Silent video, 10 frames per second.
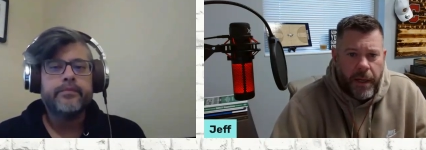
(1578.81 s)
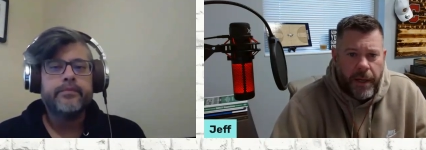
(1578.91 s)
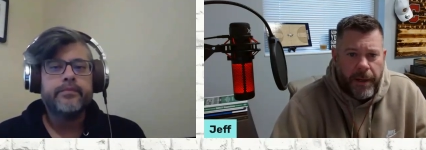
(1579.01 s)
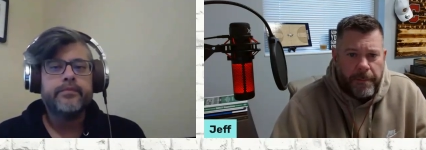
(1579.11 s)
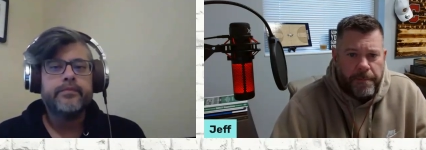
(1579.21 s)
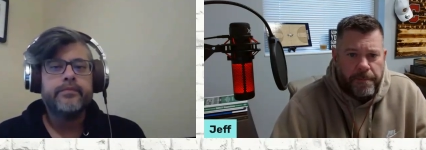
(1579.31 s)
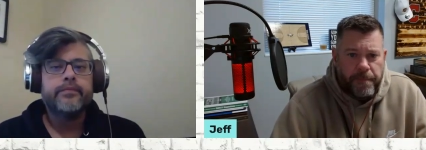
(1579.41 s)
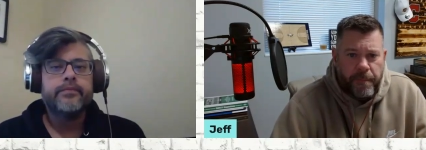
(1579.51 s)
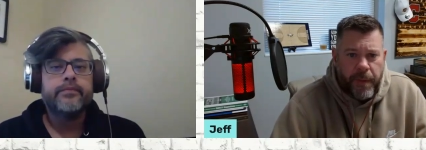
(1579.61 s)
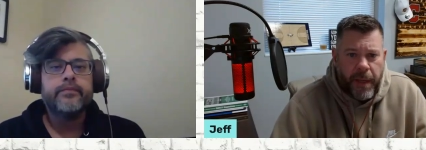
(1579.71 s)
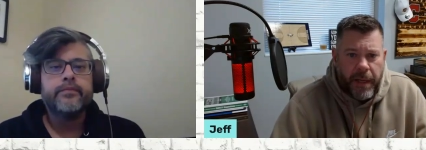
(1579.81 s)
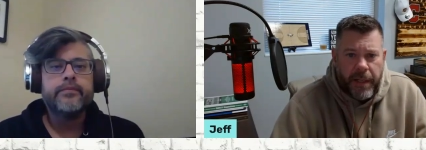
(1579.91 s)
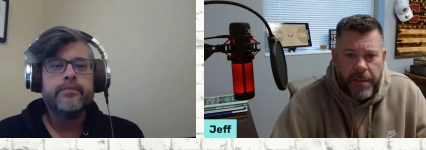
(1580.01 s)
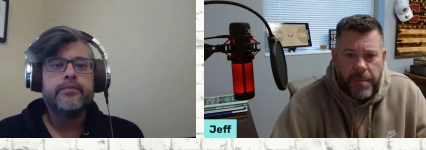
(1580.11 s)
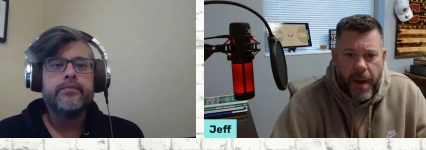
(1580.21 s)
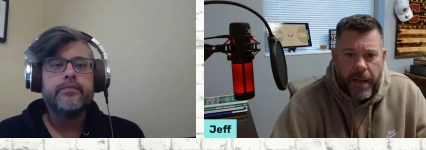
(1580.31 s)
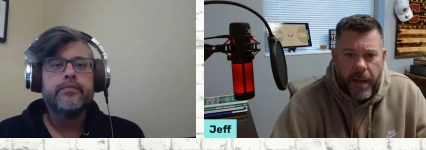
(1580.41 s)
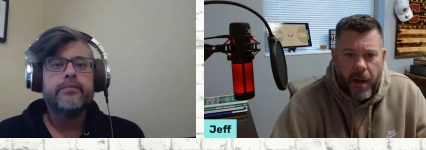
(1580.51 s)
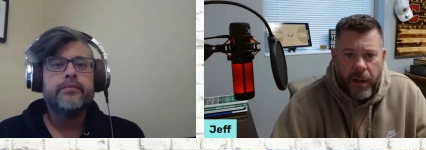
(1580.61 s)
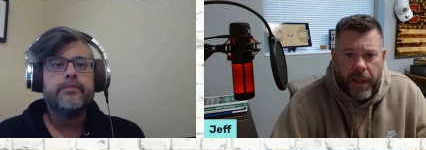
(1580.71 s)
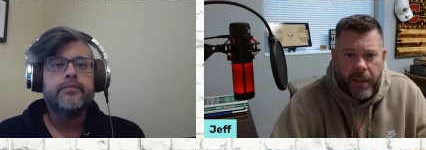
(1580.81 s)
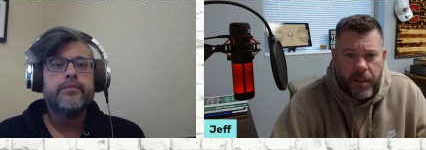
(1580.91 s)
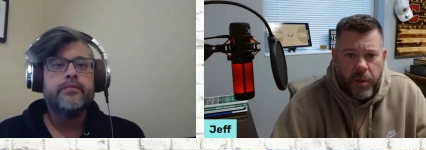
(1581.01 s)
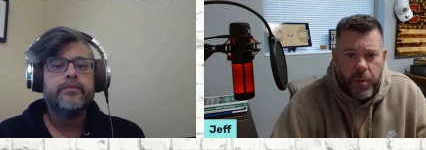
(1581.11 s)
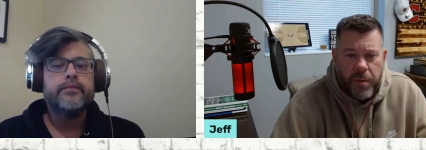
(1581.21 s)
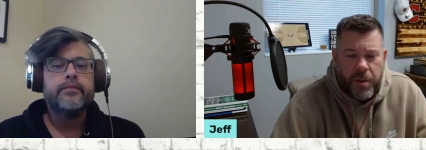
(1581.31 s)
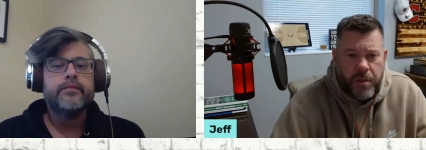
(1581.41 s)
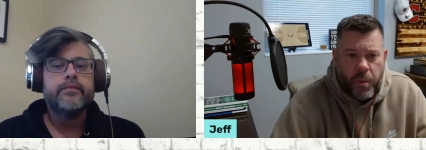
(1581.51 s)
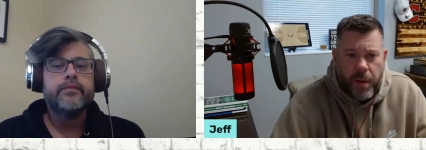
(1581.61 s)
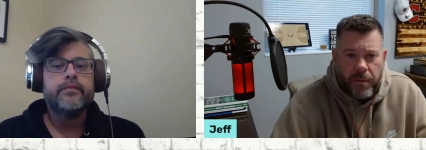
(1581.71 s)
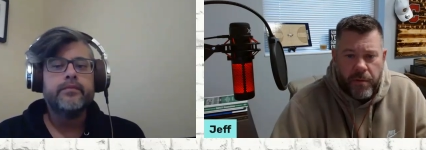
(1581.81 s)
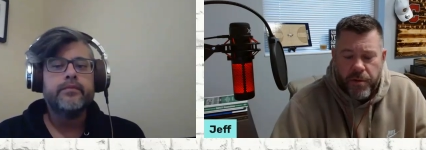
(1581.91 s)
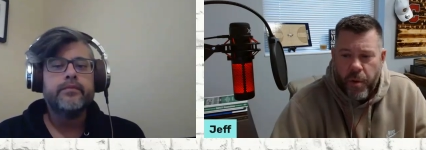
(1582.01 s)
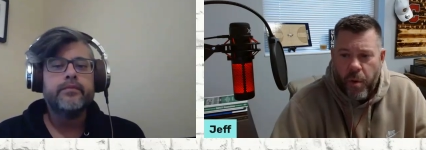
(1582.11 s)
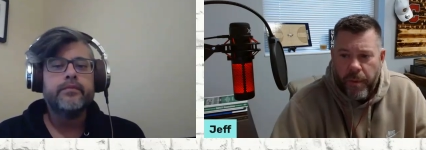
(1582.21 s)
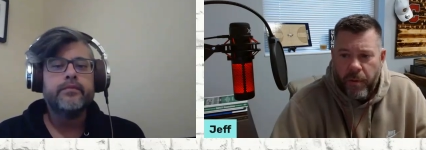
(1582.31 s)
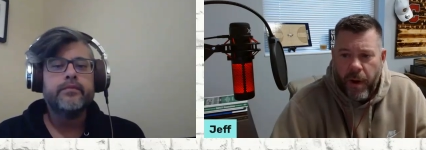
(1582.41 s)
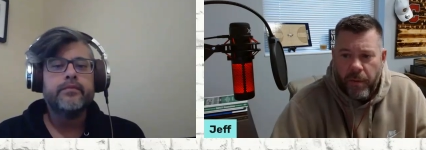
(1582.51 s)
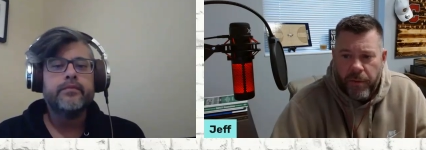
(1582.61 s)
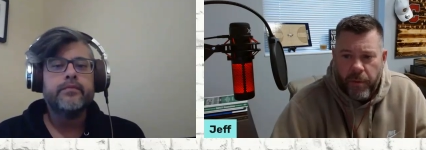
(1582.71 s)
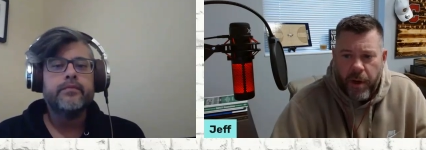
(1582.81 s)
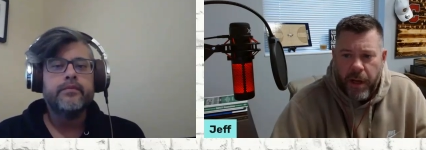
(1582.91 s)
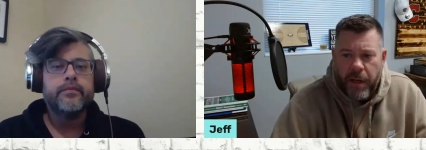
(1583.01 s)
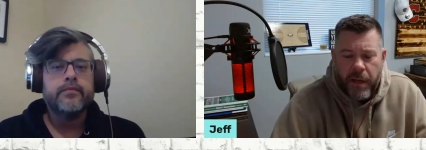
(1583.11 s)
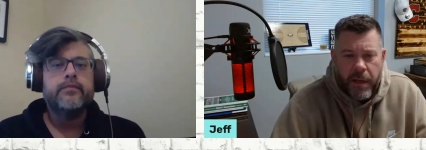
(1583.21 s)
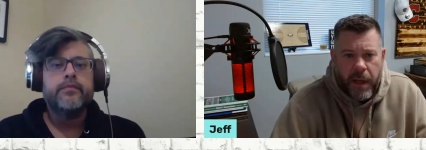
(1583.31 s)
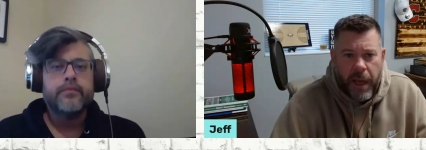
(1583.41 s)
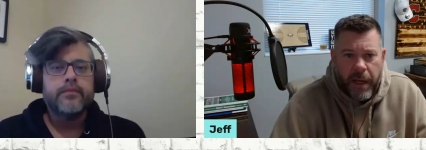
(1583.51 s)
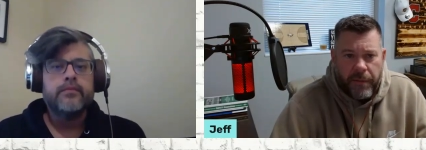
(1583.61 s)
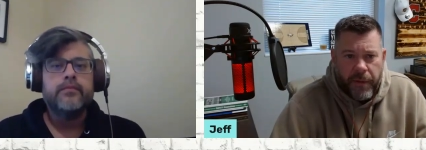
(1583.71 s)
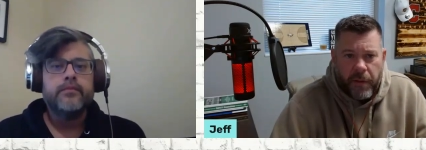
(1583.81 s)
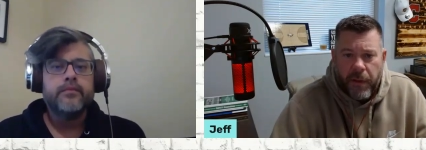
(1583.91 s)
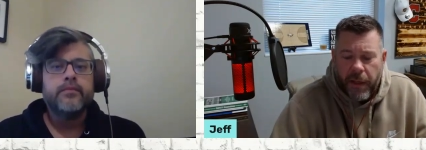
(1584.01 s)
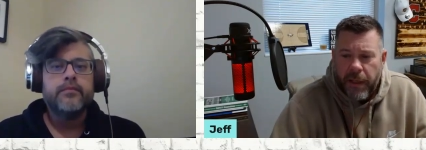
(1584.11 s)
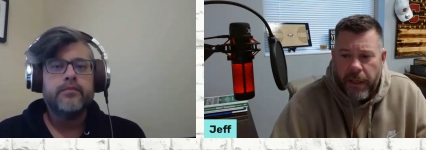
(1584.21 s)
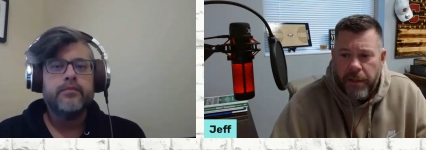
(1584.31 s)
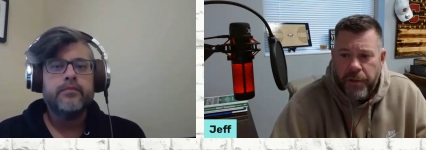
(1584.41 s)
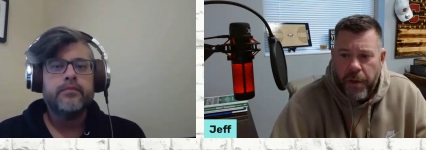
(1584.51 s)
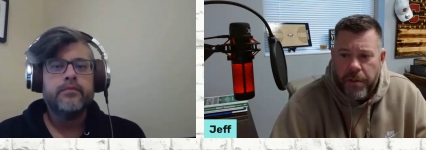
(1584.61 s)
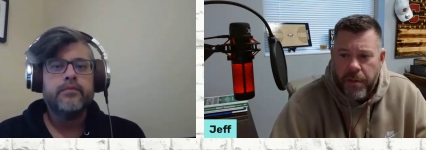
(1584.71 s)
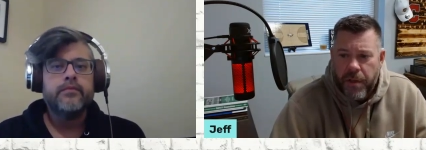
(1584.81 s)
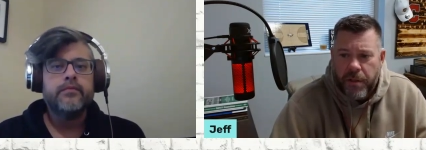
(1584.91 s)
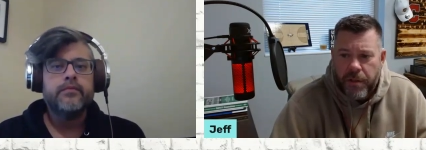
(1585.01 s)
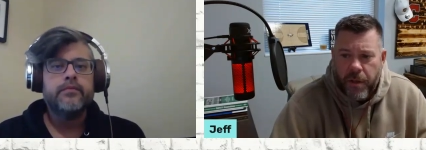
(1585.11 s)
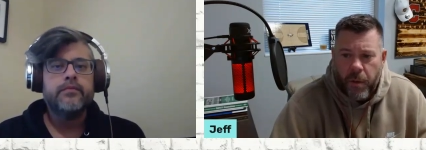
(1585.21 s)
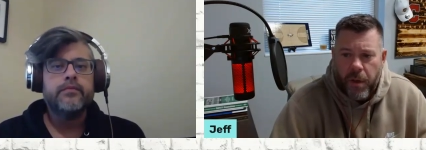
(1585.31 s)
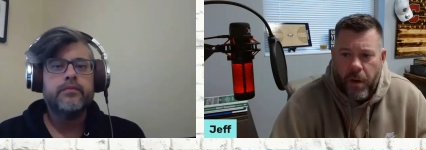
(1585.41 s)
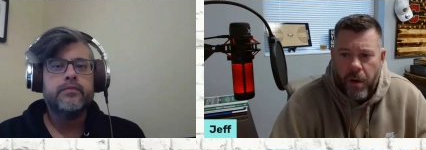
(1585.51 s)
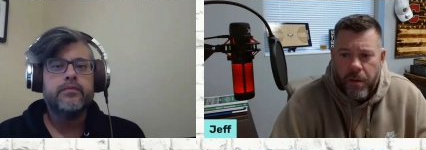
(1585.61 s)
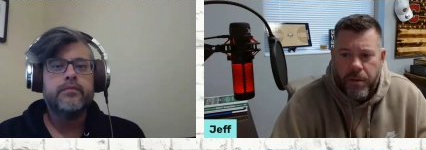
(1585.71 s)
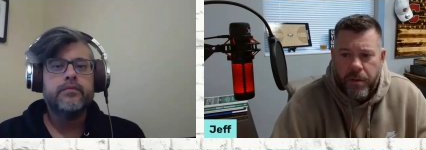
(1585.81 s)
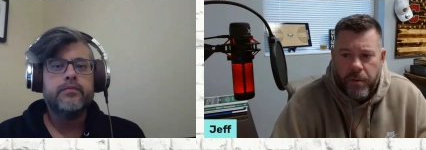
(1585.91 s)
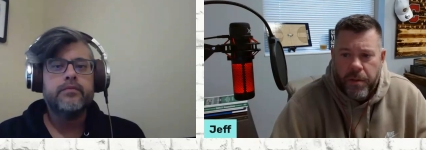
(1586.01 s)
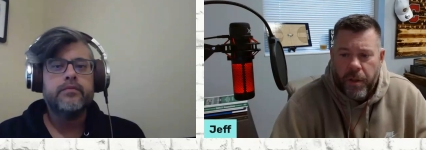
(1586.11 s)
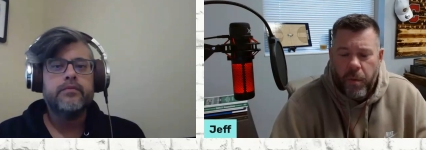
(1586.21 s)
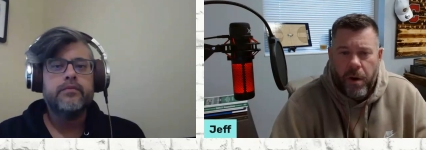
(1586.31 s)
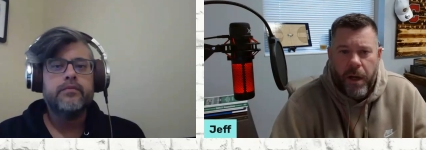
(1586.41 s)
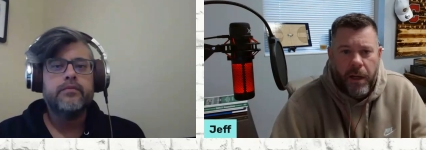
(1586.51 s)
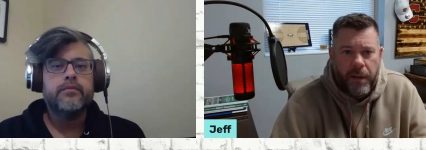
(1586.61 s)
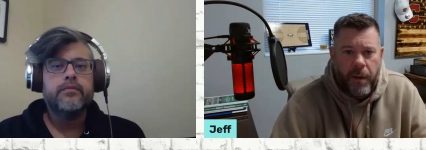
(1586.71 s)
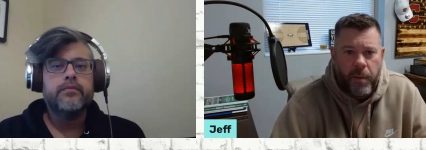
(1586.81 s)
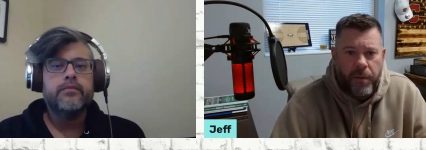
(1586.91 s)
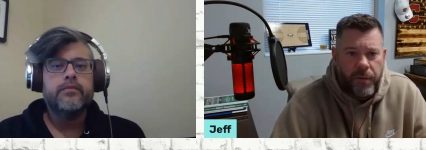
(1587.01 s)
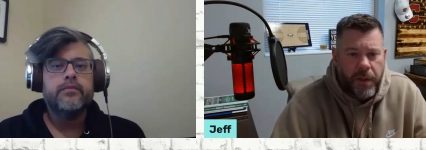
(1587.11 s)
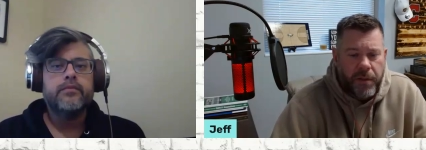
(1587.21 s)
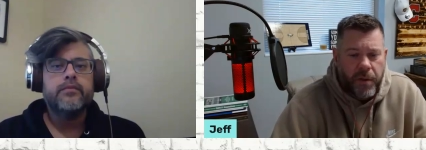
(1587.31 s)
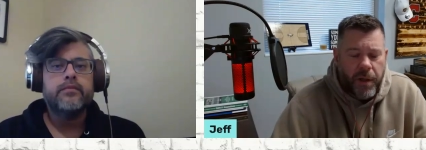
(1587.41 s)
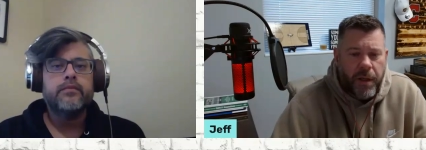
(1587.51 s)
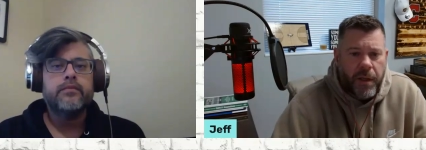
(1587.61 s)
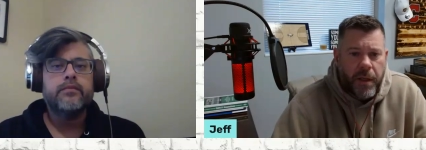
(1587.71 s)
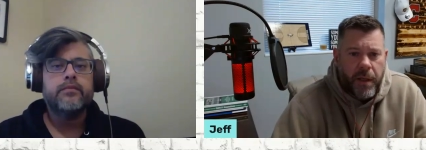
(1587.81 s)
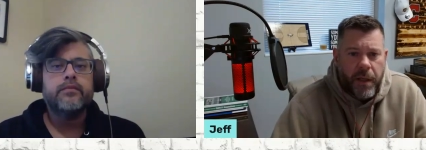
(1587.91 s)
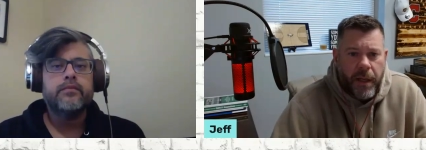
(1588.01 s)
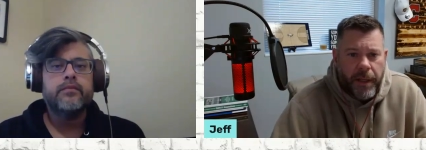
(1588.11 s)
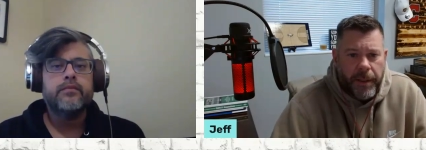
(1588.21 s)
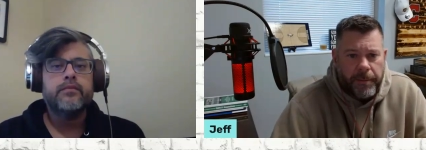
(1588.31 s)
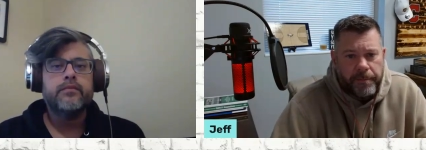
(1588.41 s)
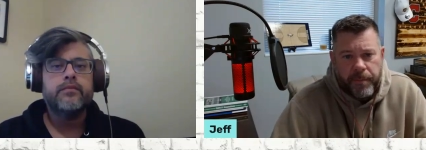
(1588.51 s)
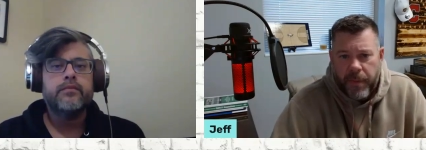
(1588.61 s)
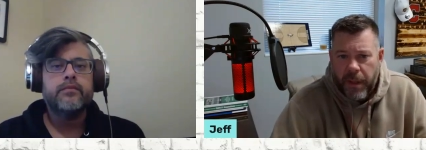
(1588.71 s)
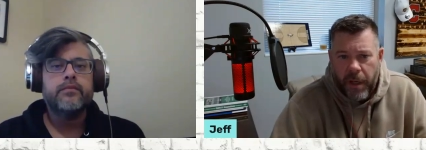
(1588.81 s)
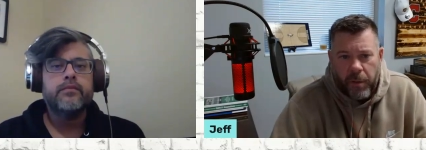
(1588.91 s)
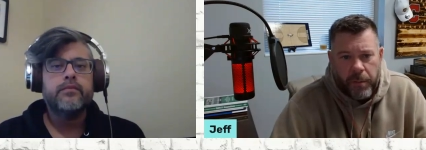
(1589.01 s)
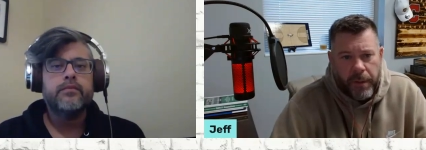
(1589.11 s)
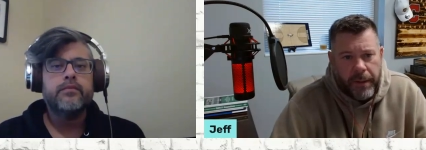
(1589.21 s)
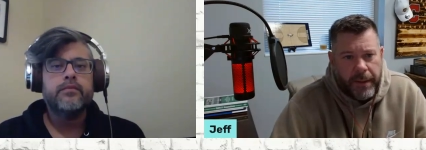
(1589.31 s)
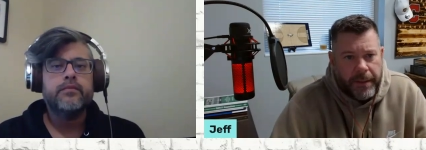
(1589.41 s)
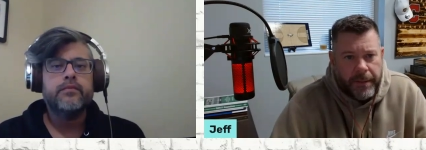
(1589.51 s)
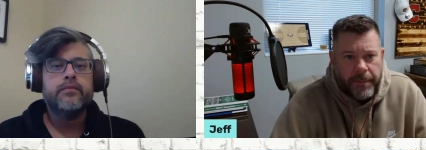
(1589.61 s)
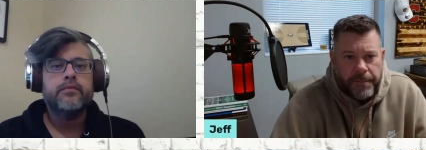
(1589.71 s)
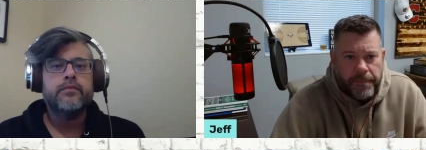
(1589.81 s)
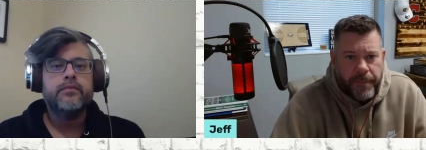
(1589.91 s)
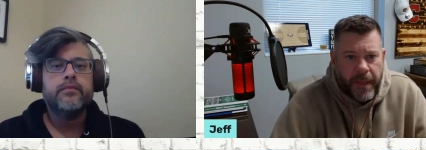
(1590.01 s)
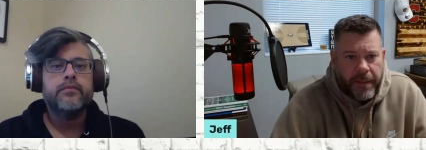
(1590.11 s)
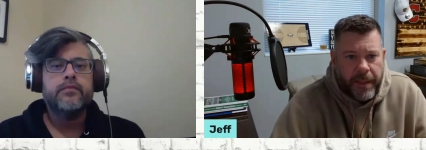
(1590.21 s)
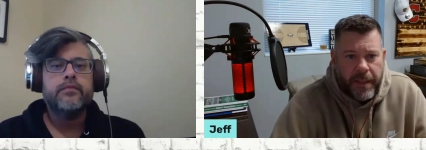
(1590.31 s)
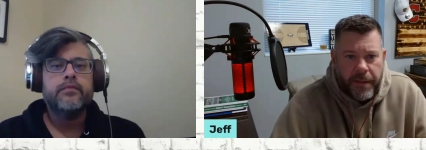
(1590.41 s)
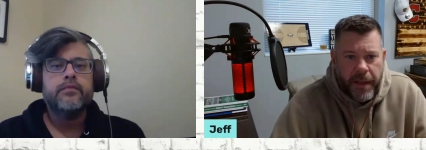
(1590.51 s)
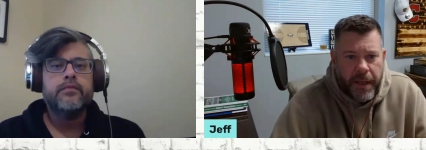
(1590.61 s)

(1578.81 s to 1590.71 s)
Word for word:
Speaker 1: Um, and in his mind, all he had to do was just weather the storm in round three. And he felt like he could trust the judges' scorecards to still walk out of there with the victory. Um, you know, at the end of the